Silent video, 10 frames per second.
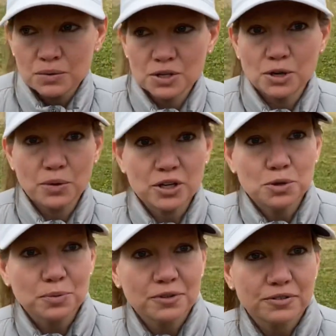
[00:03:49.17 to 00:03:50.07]
you know, what you
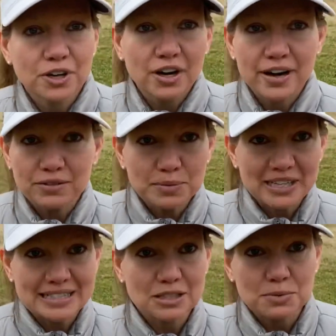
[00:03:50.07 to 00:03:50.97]
prefer.
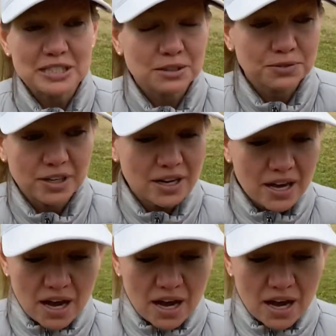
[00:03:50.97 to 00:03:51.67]
Everybody's a little bit different.